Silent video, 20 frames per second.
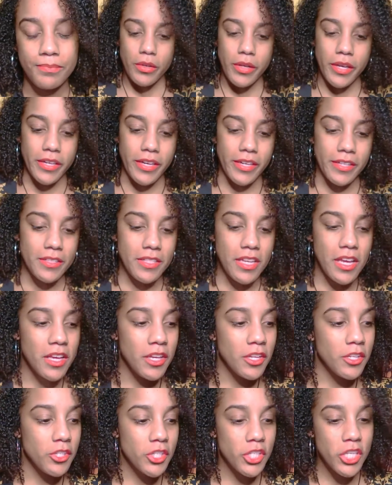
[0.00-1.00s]
Okay guys,
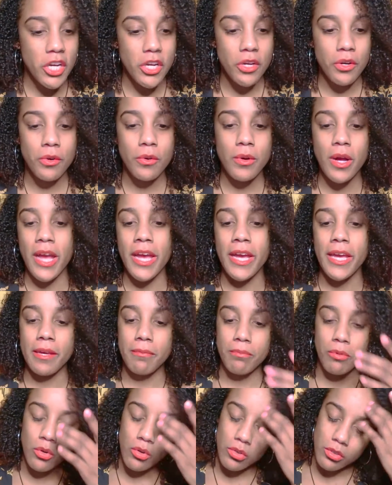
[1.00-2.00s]
so I
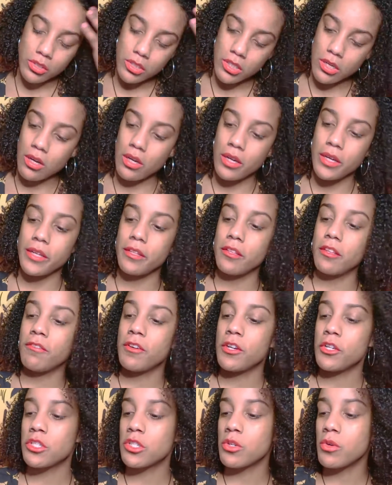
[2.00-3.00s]
pulled on the
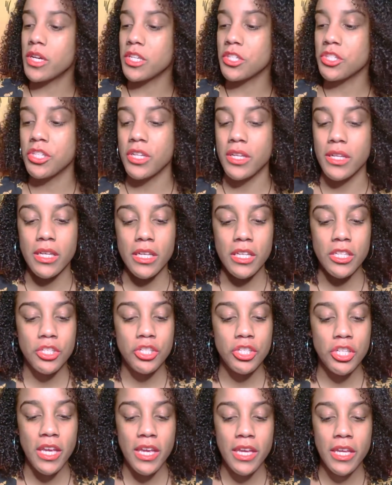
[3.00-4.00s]
first question, is
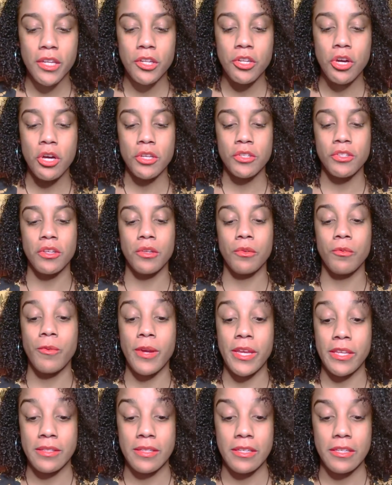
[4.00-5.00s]
Shane Dawson
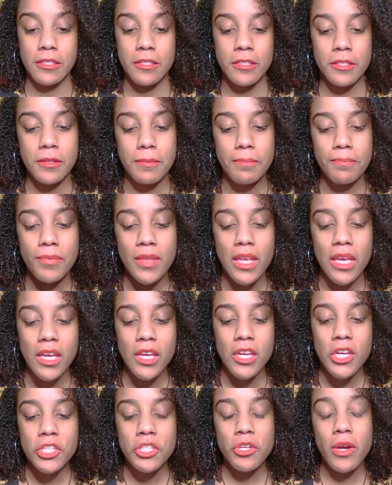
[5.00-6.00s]
racist?
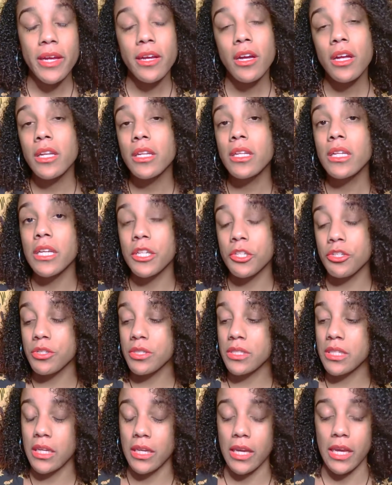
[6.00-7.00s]
So I got an
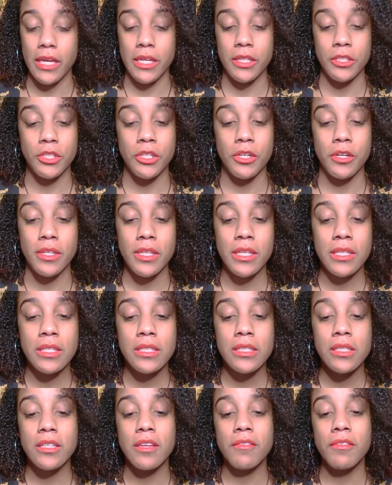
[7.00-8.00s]
interesting answer and this
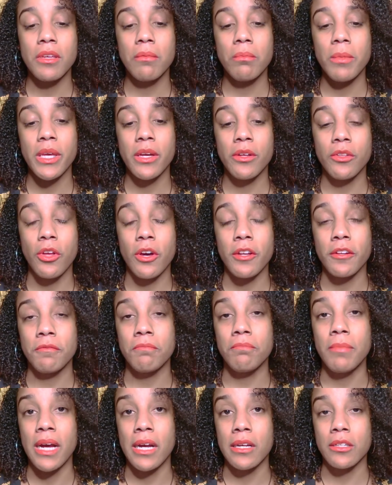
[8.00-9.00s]
is giving me a lot
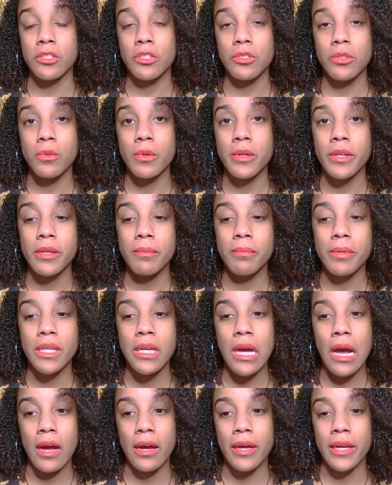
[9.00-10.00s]
of backstory
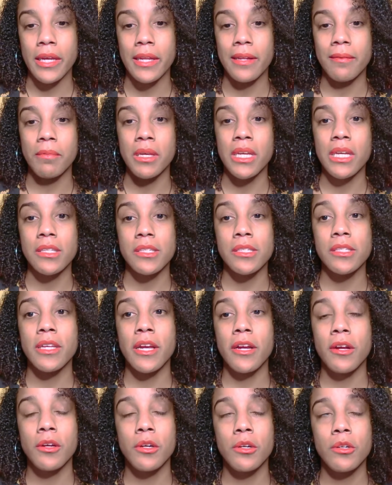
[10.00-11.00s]
behind because
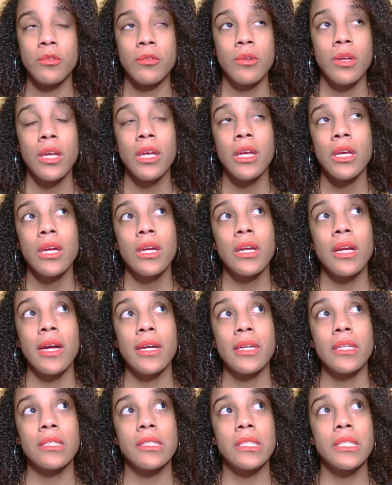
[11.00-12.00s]
tarot,
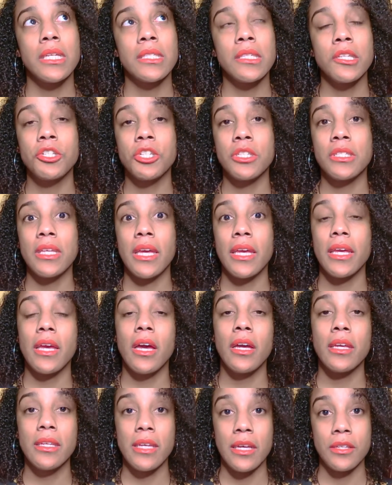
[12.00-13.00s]
guys, doesn't just say
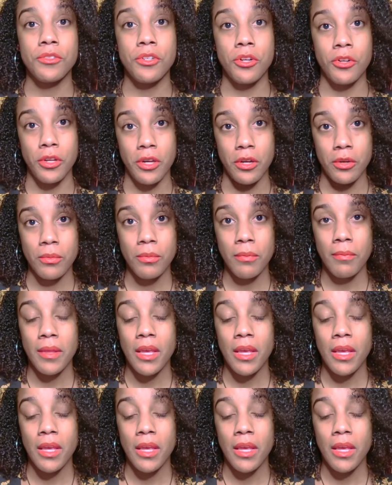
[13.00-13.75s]
a yes or no.